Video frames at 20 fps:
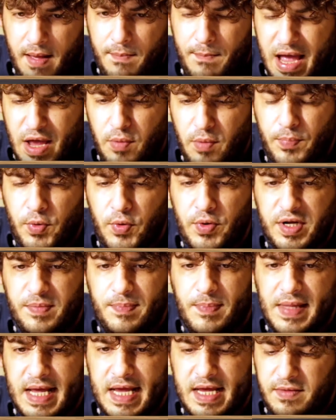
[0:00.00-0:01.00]
my
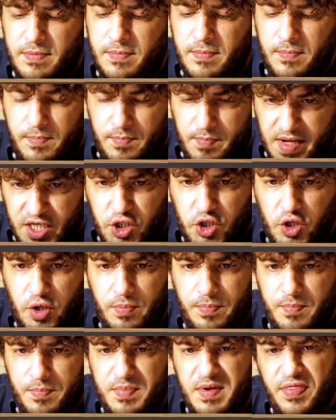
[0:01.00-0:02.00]
opponent played
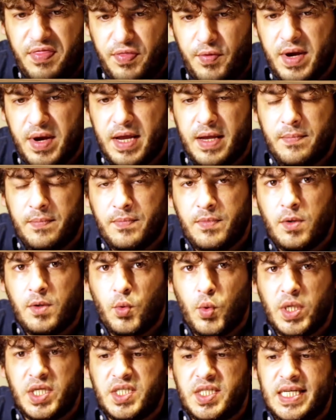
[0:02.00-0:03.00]
bishop b3,
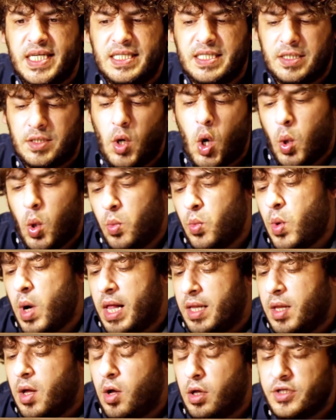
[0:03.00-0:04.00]
which is,
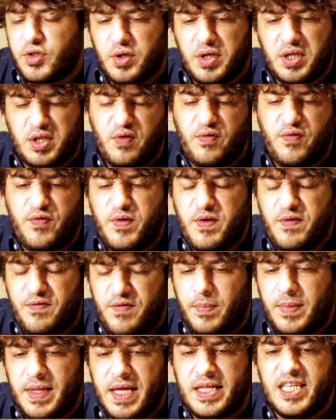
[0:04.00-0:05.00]
well, also is
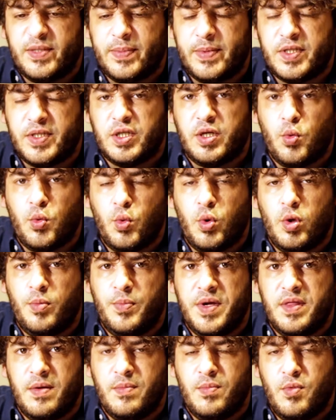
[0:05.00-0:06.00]
if you play this position, will
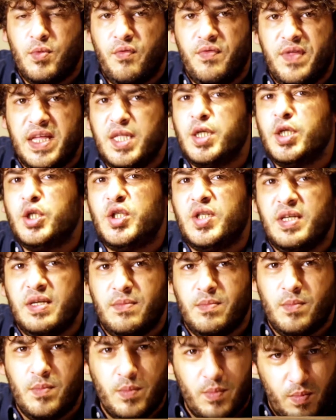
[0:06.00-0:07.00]
be the move that you
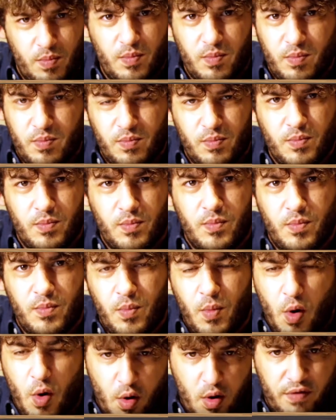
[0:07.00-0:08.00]
see
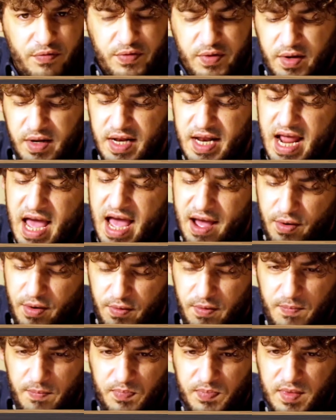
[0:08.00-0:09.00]
more often.
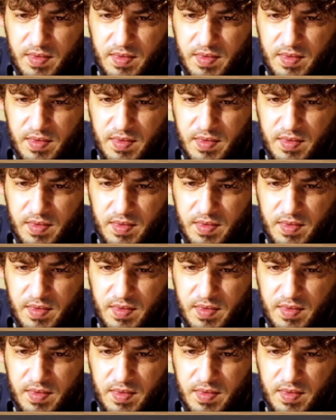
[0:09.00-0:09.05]
Now,